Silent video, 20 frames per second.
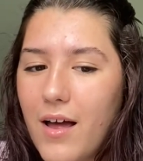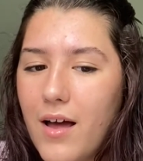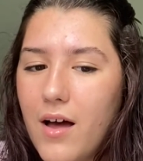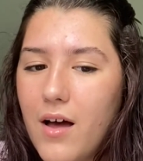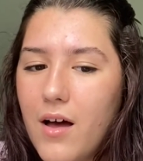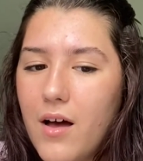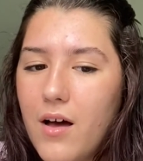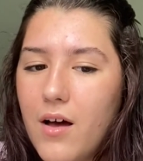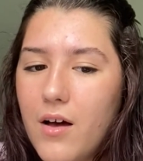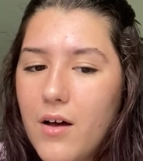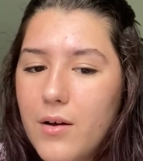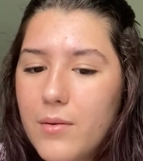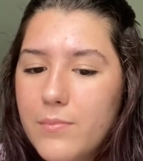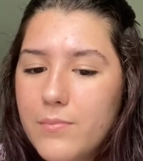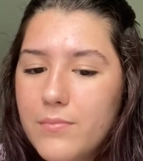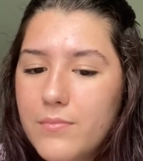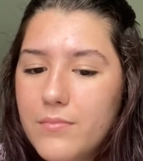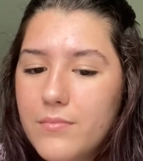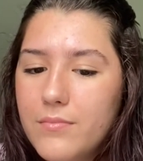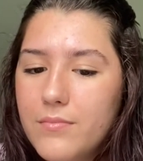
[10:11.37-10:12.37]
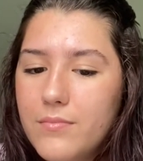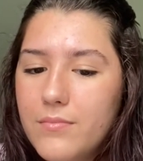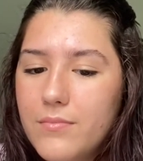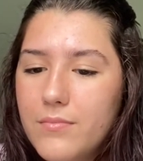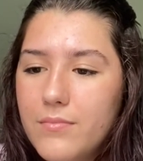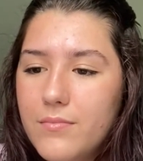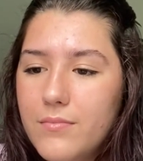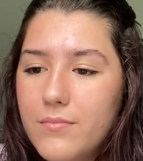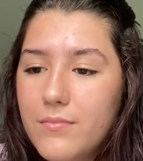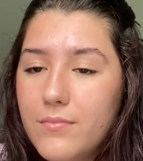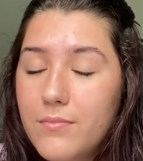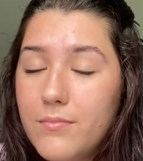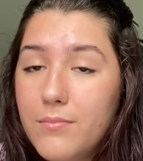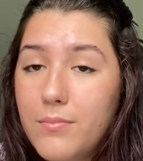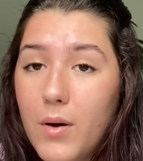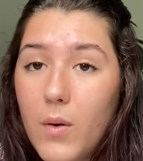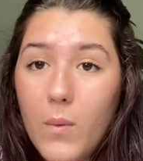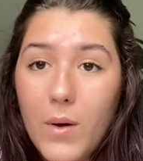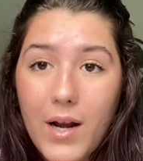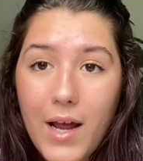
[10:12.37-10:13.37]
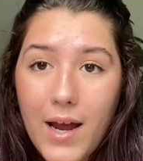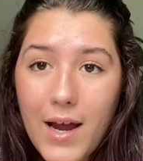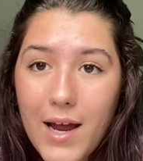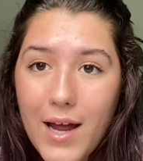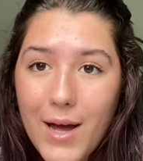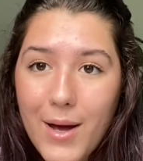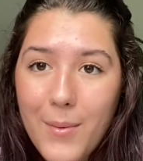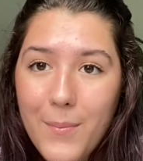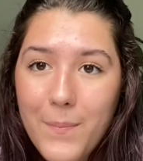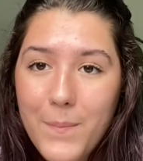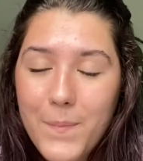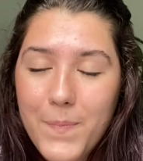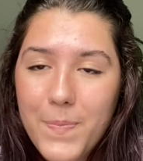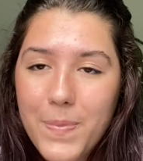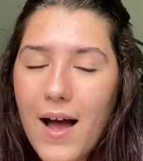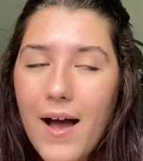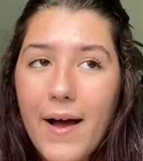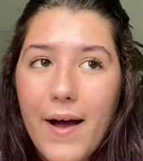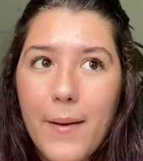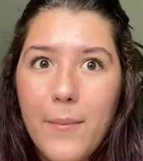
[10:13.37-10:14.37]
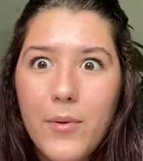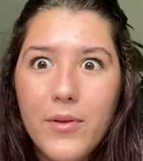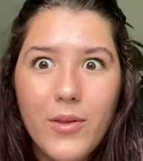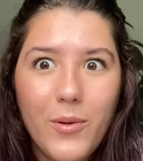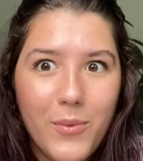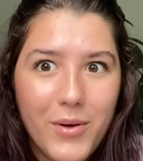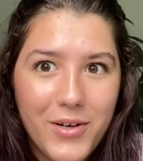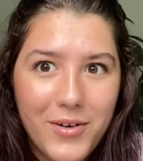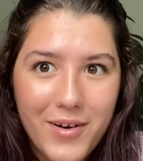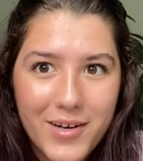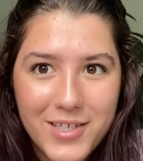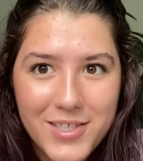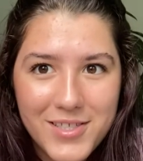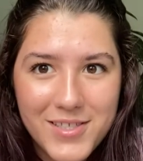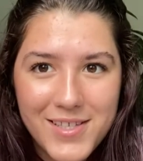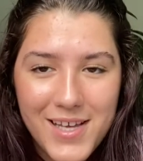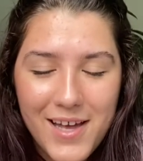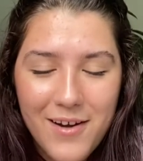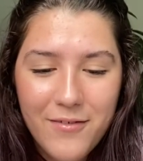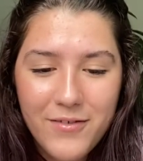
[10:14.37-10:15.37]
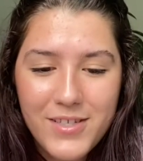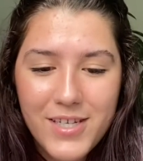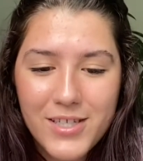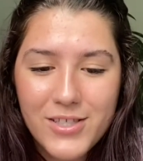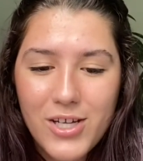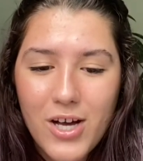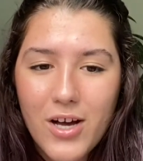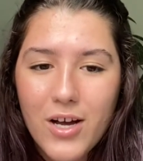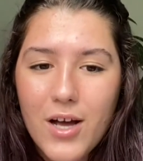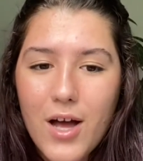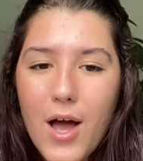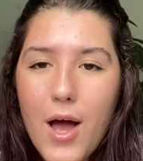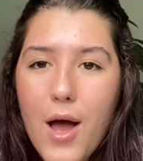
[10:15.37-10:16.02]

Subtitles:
but when I am, I'm on the One Direction side of TikTok.